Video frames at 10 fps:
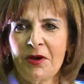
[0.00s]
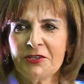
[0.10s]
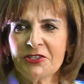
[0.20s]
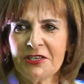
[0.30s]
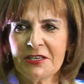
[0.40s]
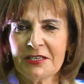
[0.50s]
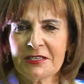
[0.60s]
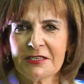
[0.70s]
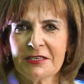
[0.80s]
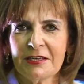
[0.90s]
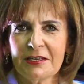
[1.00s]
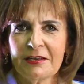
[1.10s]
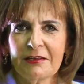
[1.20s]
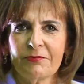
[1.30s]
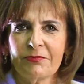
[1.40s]
Amal, she is
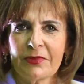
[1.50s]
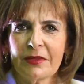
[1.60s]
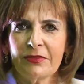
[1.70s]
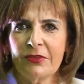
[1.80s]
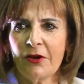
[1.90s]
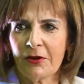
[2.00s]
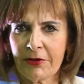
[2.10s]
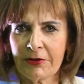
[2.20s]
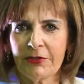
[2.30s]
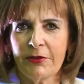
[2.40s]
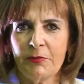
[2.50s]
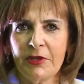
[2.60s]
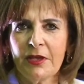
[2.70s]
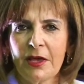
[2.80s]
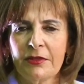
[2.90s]
darker
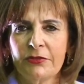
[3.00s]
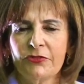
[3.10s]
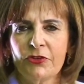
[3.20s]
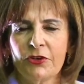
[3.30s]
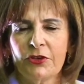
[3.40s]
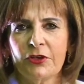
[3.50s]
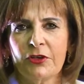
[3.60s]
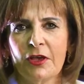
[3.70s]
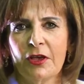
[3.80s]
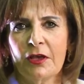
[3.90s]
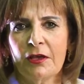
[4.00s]
than me, and she...